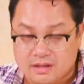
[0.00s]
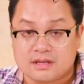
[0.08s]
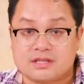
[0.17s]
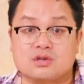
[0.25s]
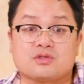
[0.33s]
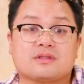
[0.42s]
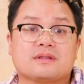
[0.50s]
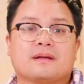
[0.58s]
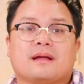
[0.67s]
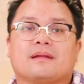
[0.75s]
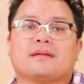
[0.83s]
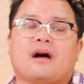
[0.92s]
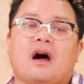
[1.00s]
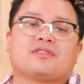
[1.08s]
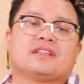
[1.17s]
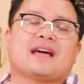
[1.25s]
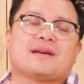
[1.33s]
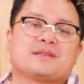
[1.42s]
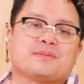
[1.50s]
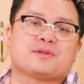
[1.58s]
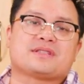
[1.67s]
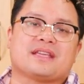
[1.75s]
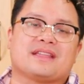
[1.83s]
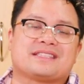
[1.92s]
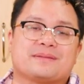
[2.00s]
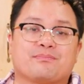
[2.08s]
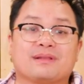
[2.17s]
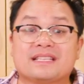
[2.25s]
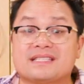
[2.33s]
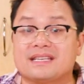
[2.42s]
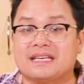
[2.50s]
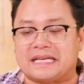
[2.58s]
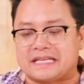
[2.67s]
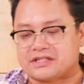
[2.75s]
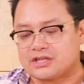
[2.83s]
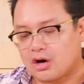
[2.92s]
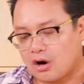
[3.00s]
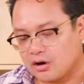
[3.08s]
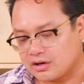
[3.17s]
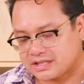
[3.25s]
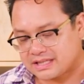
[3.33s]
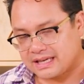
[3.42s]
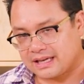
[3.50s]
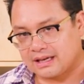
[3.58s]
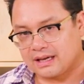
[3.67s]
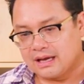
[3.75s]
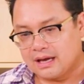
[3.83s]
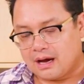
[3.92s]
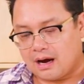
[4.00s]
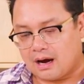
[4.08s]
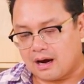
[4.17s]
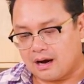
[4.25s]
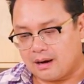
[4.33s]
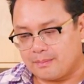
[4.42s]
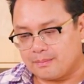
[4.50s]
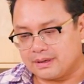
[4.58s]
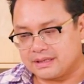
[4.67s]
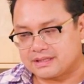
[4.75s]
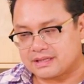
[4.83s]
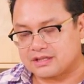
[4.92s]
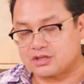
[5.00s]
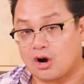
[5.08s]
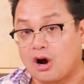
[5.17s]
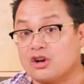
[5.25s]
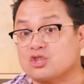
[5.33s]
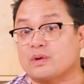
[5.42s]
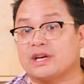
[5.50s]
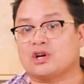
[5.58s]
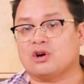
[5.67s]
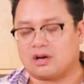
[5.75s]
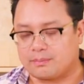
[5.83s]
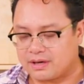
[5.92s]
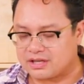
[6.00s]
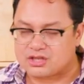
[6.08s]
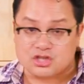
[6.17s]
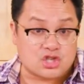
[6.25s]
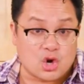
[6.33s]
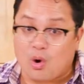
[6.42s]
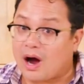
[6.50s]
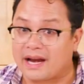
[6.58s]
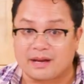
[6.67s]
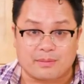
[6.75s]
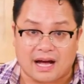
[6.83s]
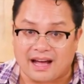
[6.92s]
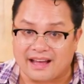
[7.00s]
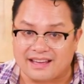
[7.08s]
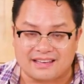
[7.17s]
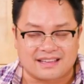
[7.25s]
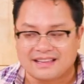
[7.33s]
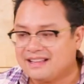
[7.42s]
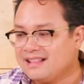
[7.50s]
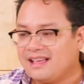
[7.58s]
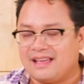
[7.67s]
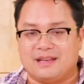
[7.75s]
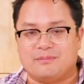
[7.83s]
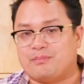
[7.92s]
So oftentimes people say that simplicity is the hardest thing, is the hardest way to cook because there's no hiding behind any